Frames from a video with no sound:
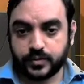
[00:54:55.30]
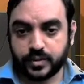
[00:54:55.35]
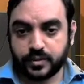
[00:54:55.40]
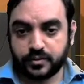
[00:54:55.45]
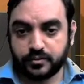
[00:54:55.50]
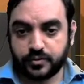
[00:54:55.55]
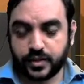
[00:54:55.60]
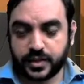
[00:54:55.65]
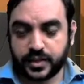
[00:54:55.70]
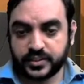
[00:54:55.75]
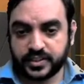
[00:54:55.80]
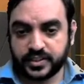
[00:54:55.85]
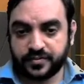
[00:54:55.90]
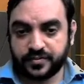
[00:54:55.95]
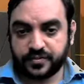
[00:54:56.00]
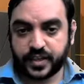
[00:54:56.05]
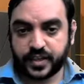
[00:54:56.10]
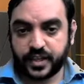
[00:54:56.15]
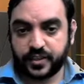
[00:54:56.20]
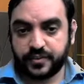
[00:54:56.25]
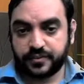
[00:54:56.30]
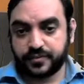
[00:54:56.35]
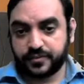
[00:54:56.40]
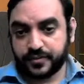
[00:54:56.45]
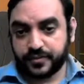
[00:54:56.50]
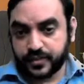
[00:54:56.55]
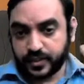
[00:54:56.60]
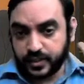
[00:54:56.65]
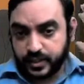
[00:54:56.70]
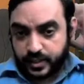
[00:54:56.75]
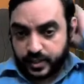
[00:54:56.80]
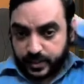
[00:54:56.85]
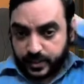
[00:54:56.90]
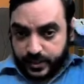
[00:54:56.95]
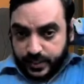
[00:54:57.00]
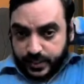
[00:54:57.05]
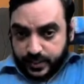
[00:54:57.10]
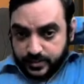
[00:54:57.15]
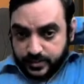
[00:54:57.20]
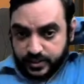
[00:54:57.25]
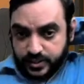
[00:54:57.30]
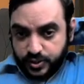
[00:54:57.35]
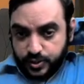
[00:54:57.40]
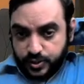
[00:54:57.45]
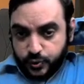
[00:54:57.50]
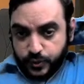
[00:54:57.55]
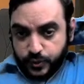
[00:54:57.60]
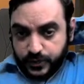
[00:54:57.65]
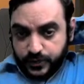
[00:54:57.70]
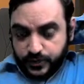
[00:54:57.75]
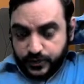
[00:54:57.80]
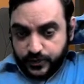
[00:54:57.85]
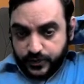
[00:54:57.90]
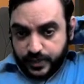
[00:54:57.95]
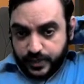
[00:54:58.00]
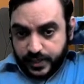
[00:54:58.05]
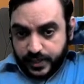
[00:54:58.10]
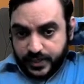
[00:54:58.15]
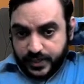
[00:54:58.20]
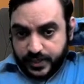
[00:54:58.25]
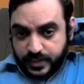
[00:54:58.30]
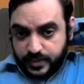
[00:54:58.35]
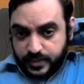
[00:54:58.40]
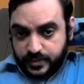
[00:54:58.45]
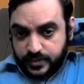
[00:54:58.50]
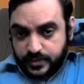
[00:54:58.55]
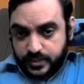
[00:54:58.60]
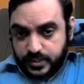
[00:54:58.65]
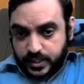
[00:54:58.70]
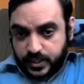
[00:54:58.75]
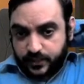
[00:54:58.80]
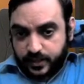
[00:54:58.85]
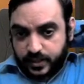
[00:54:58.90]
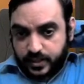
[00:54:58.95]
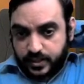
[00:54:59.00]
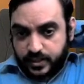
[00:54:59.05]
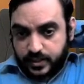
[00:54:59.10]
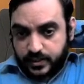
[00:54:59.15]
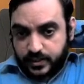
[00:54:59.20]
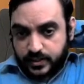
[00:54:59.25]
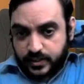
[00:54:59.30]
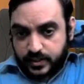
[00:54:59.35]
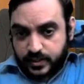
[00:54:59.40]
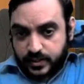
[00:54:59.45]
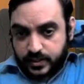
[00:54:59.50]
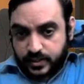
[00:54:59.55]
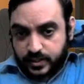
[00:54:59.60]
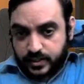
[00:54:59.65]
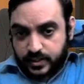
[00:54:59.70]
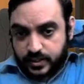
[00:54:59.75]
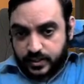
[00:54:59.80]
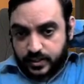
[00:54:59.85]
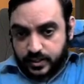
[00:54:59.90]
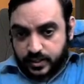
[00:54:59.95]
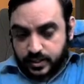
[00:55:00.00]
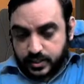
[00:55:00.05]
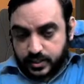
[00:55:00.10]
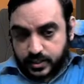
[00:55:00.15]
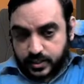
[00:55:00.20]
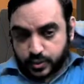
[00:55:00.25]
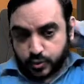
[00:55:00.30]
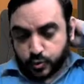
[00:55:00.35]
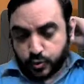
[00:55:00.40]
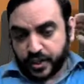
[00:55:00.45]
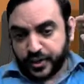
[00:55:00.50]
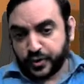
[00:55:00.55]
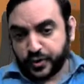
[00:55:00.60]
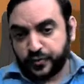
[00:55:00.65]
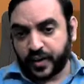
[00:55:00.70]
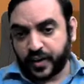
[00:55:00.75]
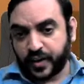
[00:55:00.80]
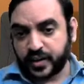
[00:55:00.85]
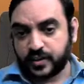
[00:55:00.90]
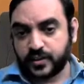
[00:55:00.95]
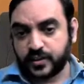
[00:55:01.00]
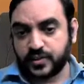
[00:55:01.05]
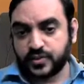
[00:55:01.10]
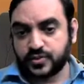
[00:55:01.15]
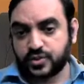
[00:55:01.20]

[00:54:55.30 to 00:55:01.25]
5C5, 8C2 is 8, 7, only 2 factors,